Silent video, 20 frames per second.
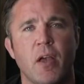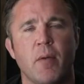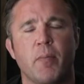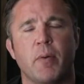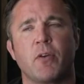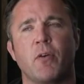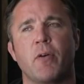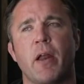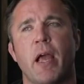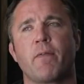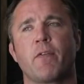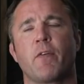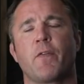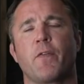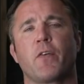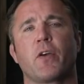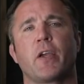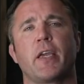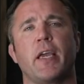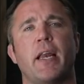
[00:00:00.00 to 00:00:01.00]
But don't ever
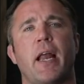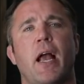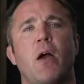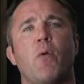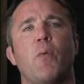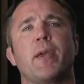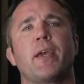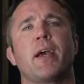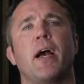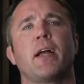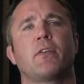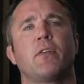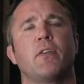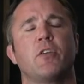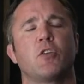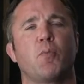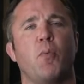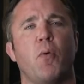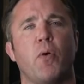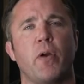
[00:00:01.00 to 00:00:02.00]
forget how we got to
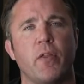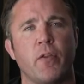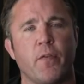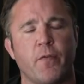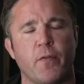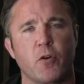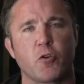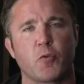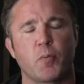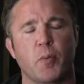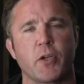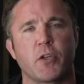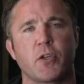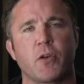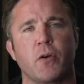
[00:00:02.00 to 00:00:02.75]
this point in the first place.